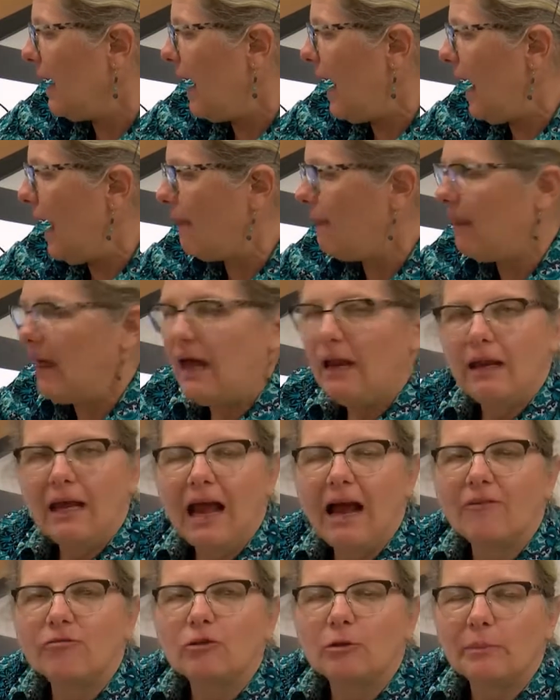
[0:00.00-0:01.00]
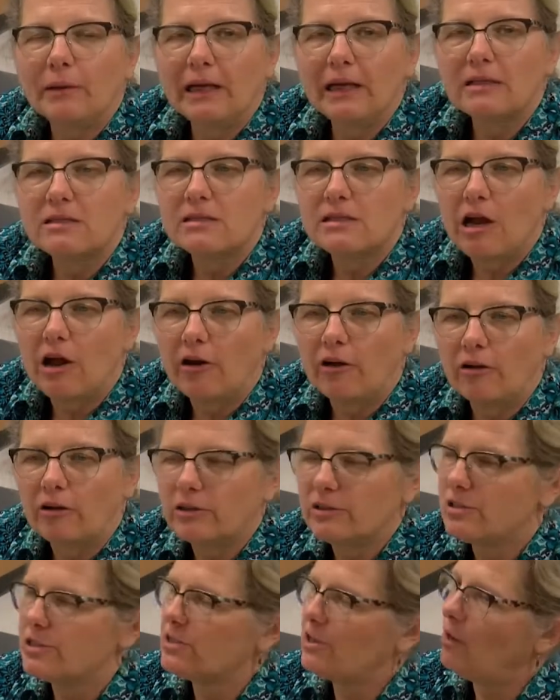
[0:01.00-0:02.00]
And then after being
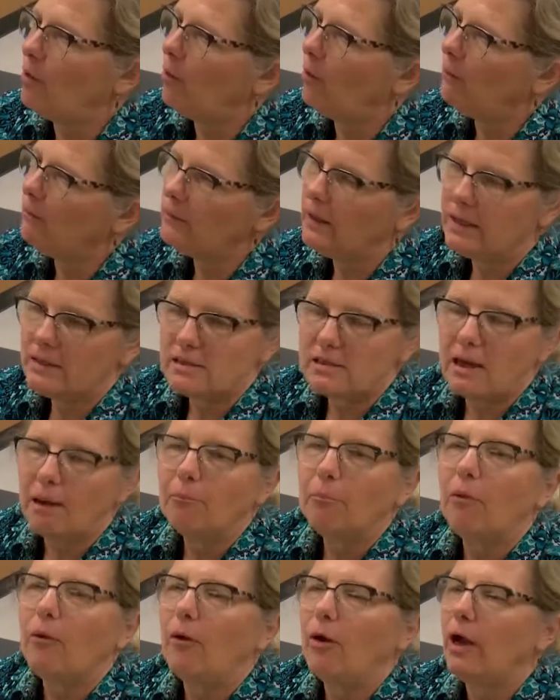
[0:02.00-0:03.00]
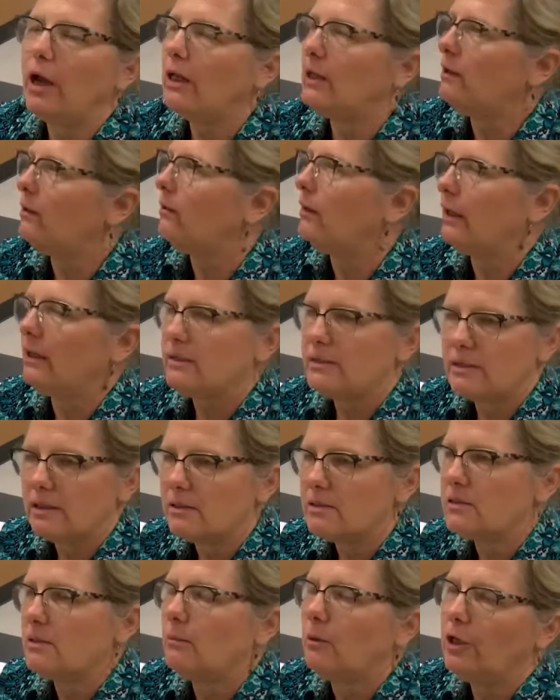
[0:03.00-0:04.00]
startled, so at some point you got to tell
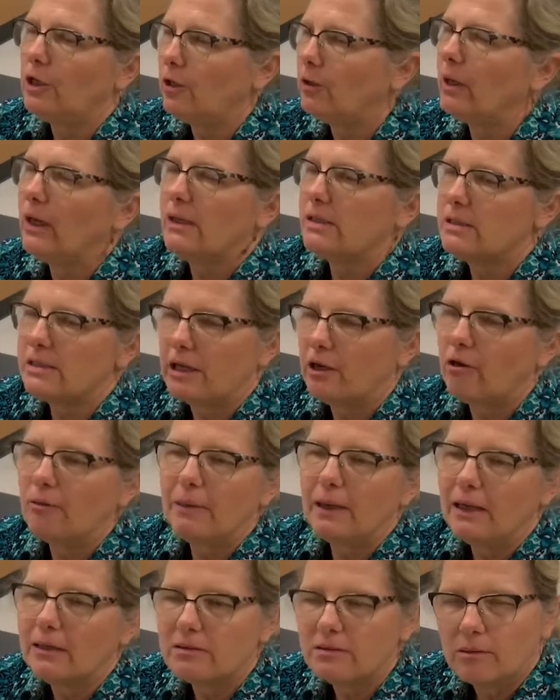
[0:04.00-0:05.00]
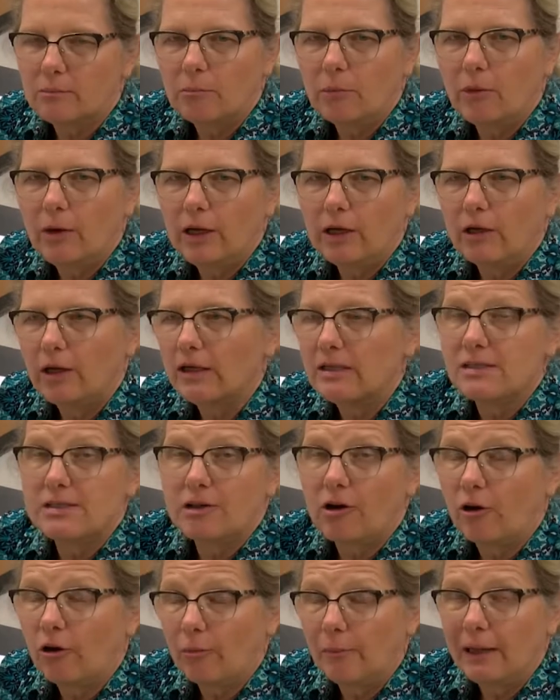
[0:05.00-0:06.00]
someone, you got to scare me at some point, you got to
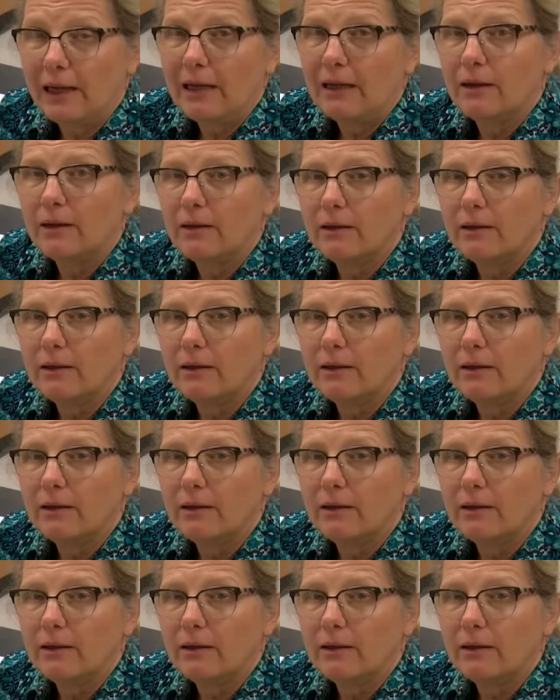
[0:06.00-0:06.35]
startle me.